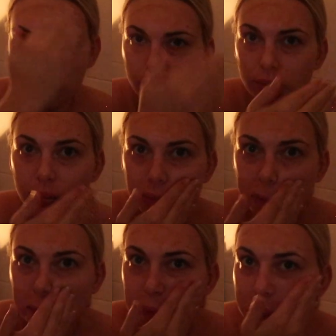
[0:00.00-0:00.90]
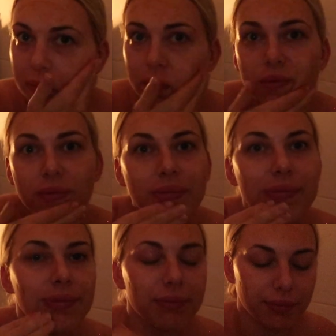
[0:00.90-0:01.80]
And I actually
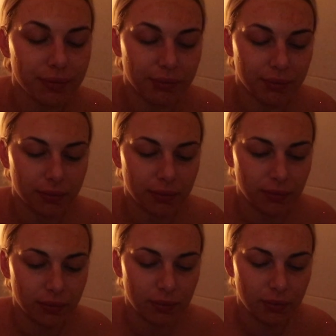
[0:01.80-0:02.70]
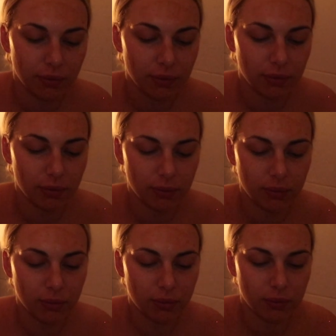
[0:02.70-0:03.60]
love it. It's so good. It smells
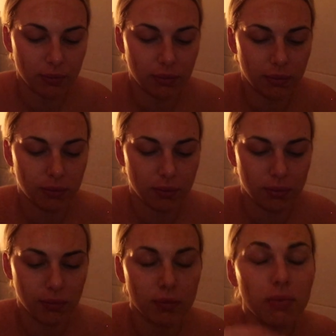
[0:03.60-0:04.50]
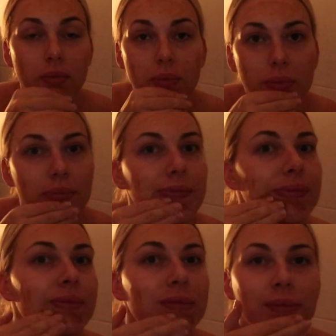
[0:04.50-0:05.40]
lovely
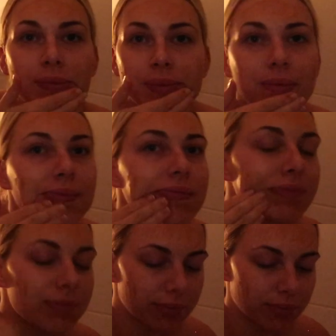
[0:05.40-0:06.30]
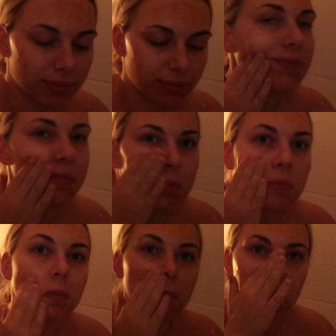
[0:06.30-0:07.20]
and it does the job. Like, it really
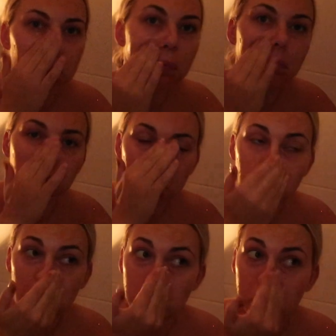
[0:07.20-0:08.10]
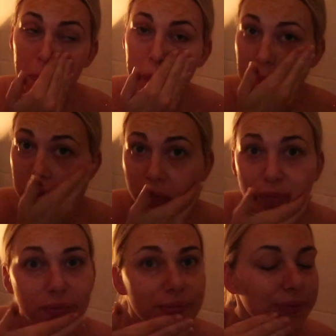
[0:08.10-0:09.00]
gets in there and gets into your pores
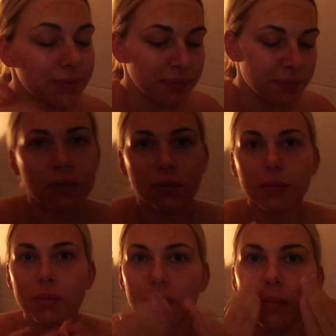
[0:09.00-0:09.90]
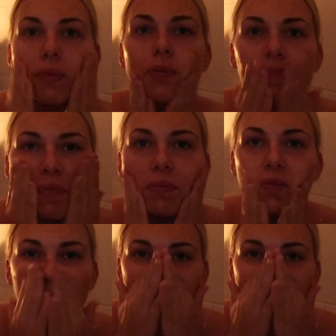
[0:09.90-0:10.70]
and gets all your dead skin off. I had a little